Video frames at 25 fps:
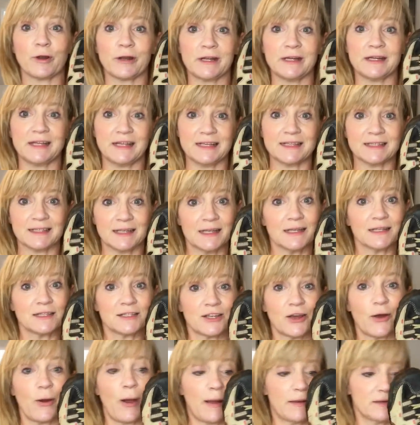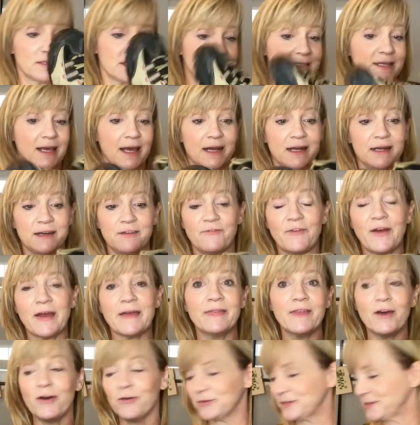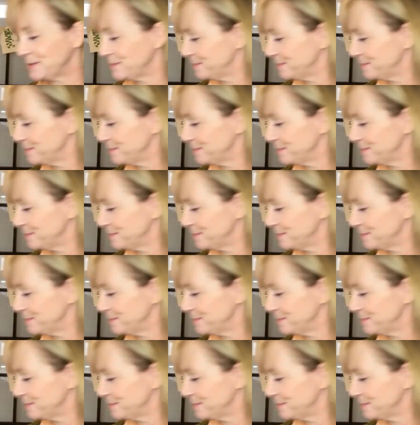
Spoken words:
decent. So I was excited to find those.